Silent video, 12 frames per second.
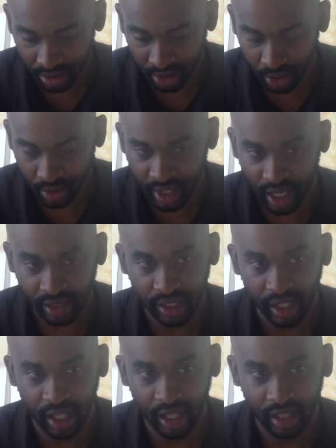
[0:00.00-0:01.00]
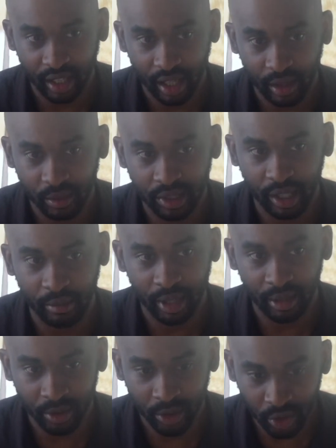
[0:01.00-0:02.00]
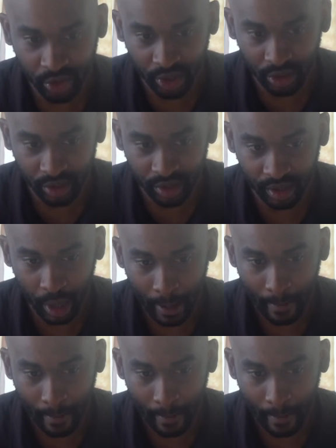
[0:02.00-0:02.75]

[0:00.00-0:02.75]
2008. I was coming up to New Jersey.